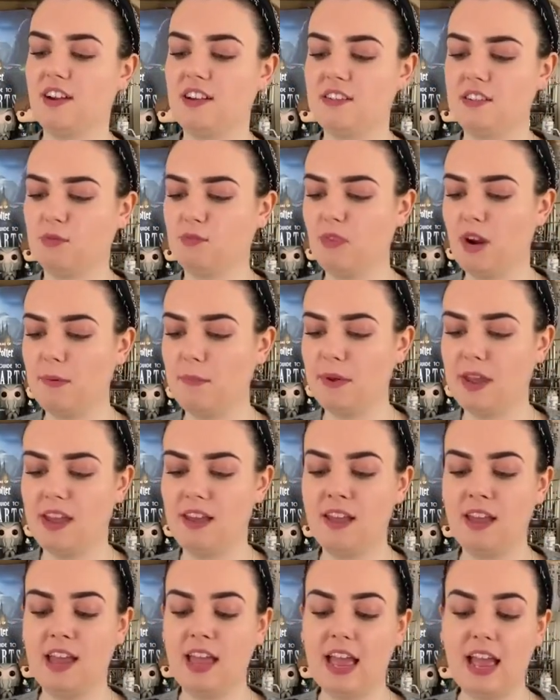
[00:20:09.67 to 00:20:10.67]
It's a
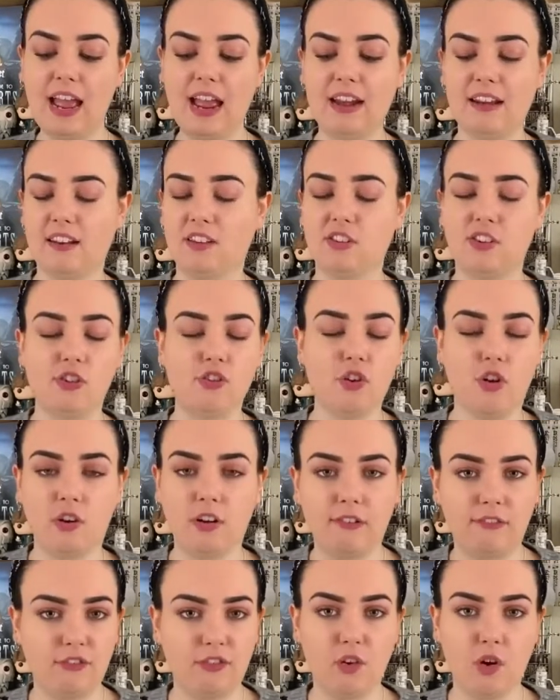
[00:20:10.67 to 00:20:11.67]
rubber and it's a
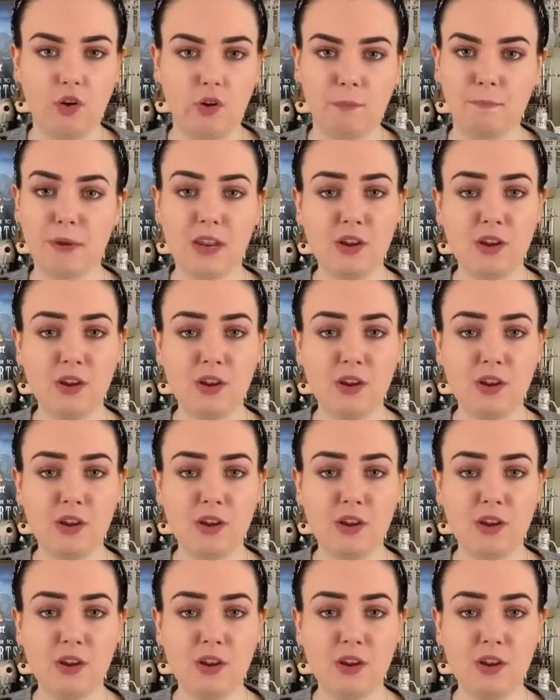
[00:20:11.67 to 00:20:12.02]
chocolate frog,